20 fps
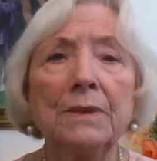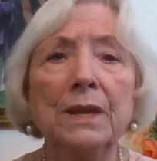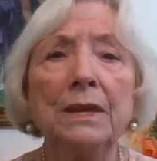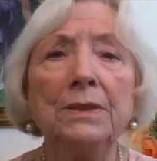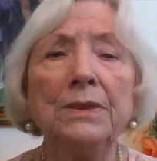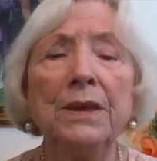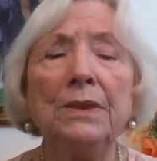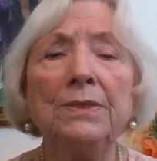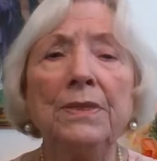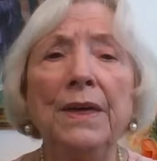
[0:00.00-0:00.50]

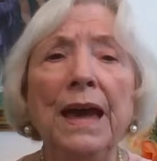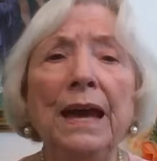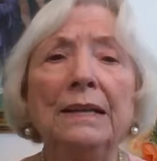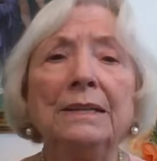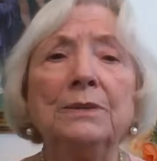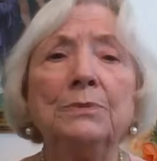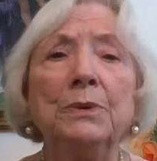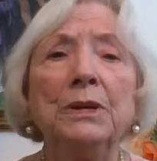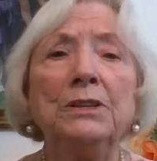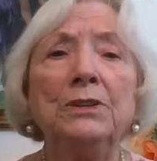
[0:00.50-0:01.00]
And then
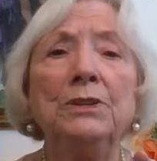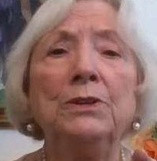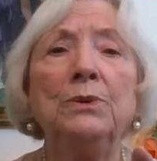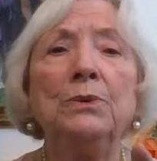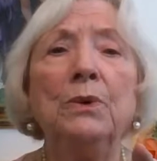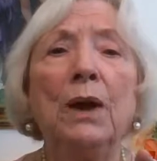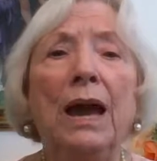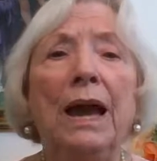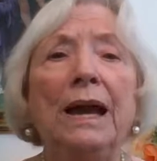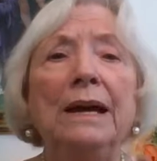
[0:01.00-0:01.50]
that's when
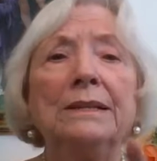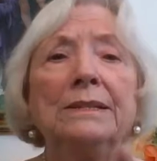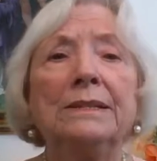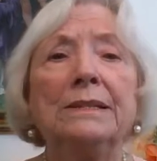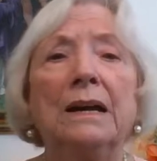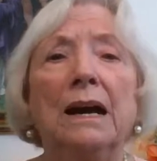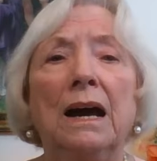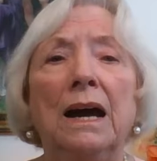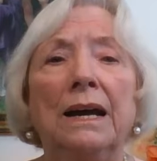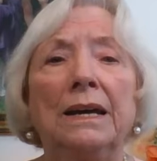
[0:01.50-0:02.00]
you
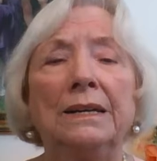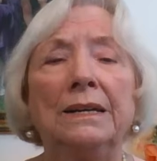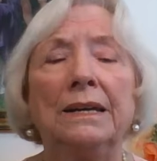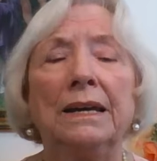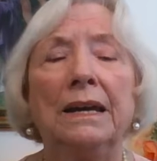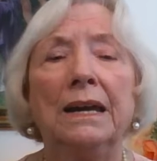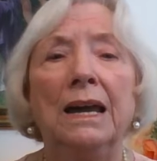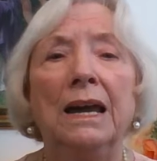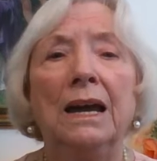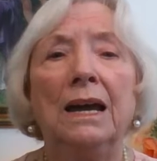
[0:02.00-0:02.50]
ask God
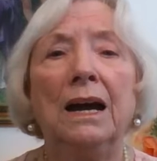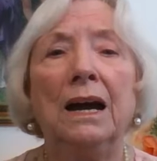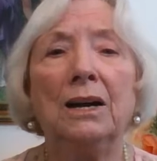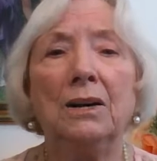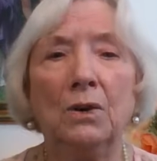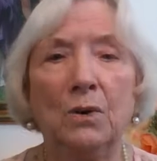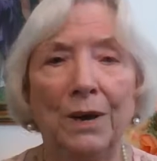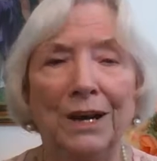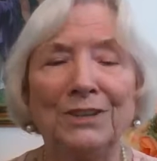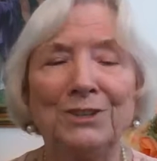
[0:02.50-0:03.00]

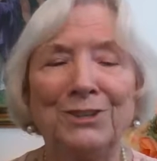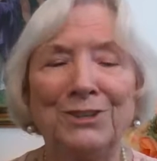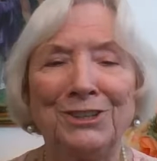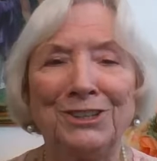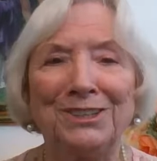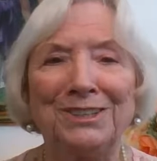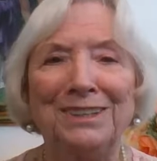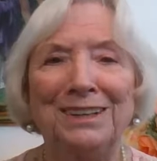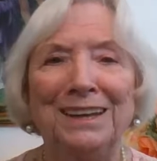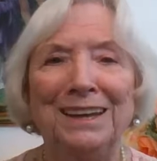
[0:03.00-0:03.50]
a
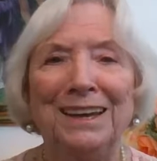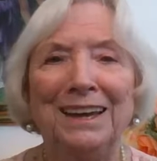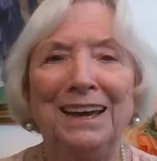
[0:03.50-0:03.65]
question.